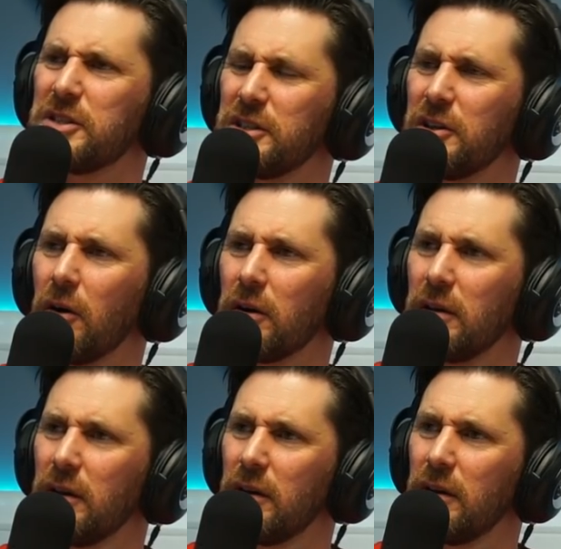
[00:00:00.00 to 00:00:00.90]
to your dog.
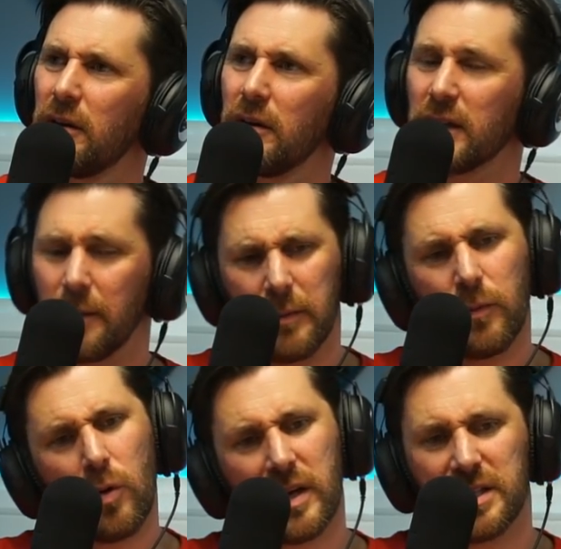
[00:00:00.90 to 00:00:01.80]
You can't. Come on,
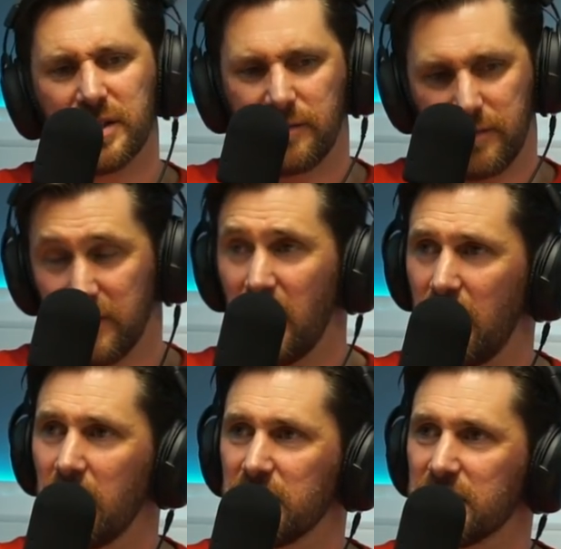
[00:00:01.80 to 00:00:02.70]
walkies. Yeah, it
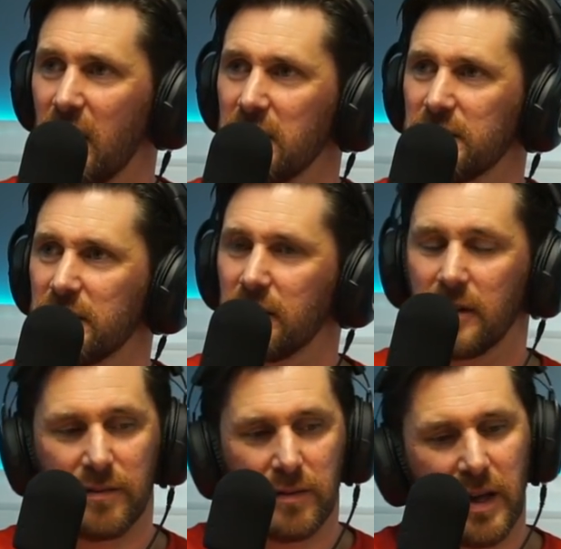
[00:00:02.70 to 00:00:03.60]
understands.
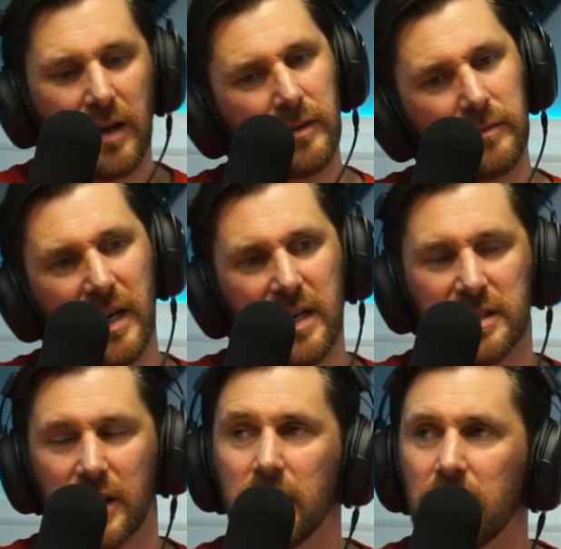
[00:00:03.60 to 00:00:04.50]
No. Yeah, eat.